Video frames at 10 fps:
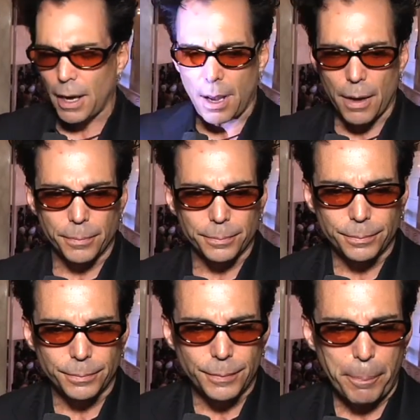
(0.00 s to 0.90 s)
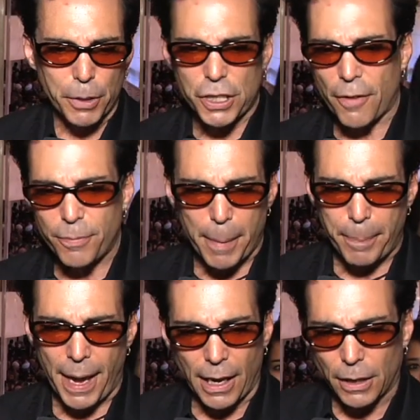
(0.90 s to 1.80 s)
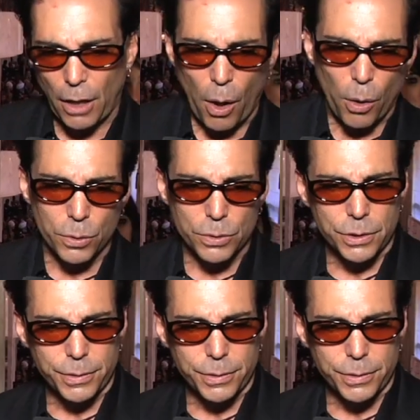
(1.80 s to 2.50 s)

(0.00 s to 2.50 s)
I put stuff in my paint, clothes,